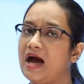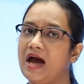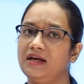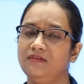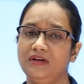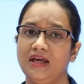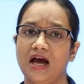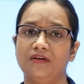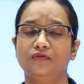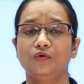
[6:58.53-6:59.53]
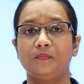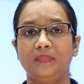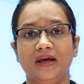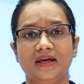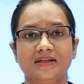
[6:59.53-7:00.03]
and we have to
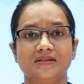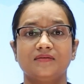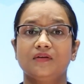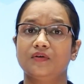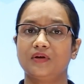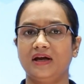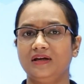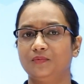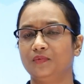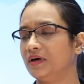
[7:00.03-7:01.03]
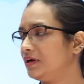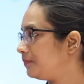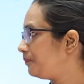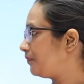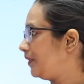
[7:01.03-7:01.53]
place the right word
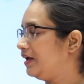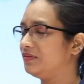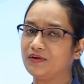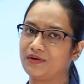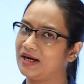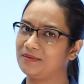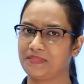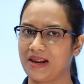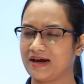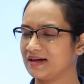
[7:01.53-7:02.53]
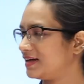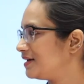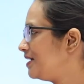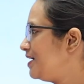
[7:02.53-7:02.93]
in the right blank.